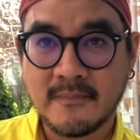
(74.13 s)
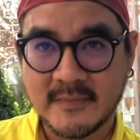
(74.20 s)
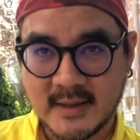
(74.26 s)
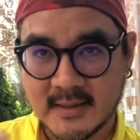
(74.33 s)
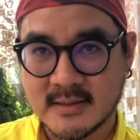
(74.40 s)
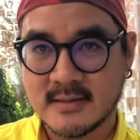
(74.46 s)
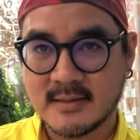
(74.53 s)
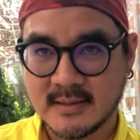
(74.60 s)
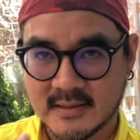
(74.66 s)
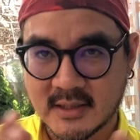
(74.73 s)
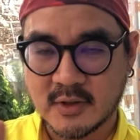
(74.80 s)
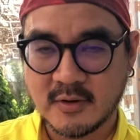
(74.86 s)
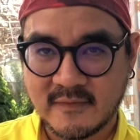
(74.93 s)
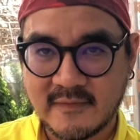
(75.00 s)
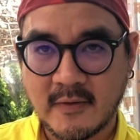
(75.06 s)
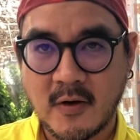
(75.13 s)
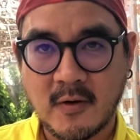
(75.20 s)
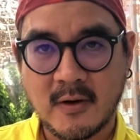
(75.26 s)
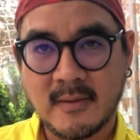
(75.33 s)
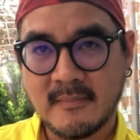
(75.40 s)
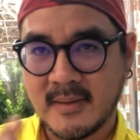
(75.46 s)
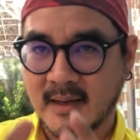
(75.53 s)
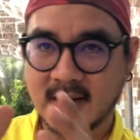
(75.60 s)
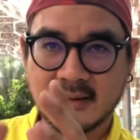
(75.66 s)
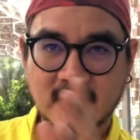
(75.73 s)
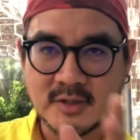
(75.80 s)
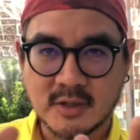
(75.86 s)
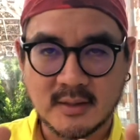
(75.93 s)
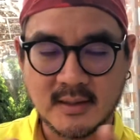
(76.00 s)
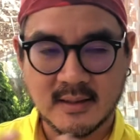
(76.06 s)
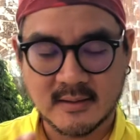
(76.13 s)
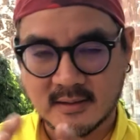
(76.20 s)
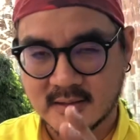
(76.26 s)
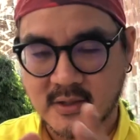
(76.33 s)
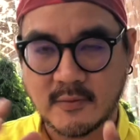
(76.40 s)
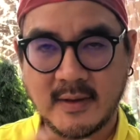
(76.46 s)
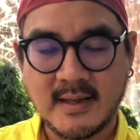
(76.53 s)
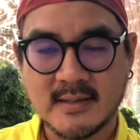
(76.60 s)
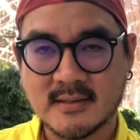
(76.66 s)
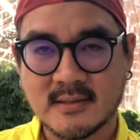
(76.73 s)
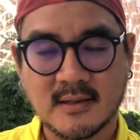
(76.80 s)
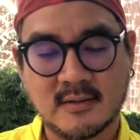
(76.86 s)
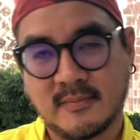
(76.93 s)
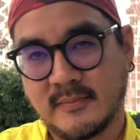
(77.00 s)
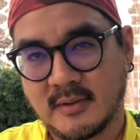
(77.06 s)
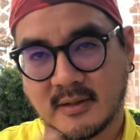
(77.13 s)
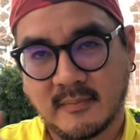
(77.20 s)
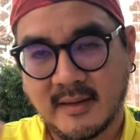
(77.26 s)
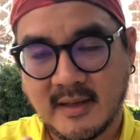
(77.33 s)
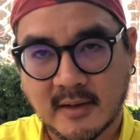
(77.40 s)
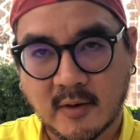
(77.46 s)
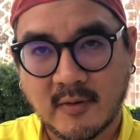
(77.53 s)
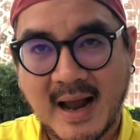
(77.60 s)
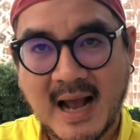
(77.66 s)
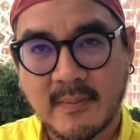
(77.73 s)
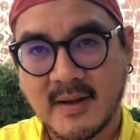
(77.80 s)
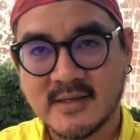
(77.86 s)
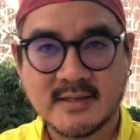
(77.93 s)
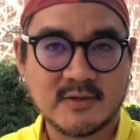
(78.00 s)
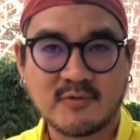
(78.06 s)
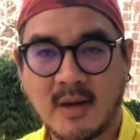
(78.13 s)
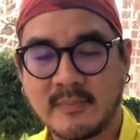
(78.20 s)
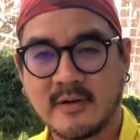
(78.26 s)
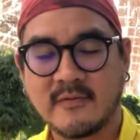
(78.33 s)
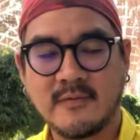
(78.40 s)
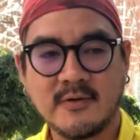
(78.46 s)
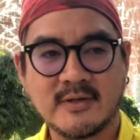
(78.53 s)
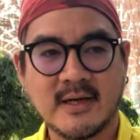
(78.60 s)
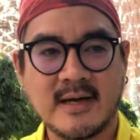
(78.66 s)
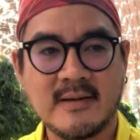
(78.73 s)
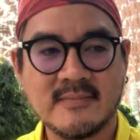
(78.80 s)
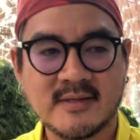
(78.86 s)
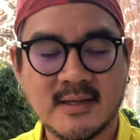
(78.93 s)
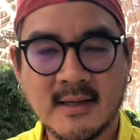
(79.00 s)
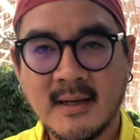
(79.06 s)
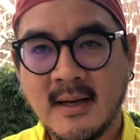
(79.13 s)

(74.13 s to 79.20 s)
It's a good phone, but the screen is completely cracked because I dropped it a few times,